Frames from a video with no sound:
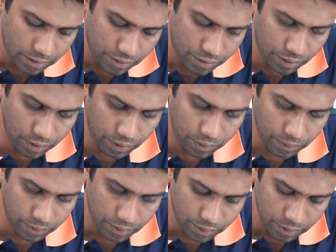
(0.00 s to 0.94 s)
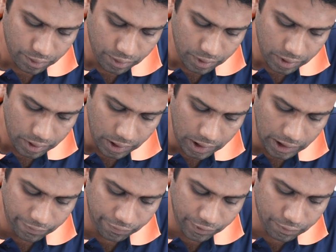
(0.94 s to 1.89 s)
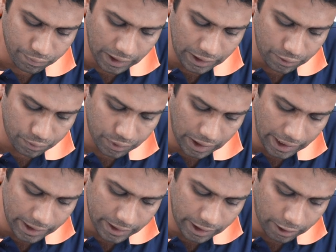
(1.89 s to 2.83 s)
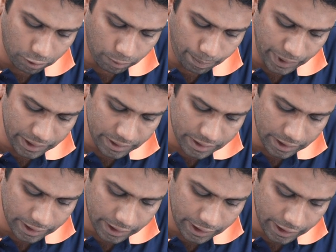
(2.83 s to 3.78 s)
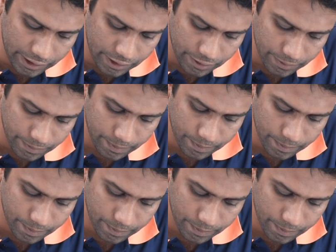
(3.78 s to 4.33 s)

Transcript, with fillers: So, if we want to write the open circuit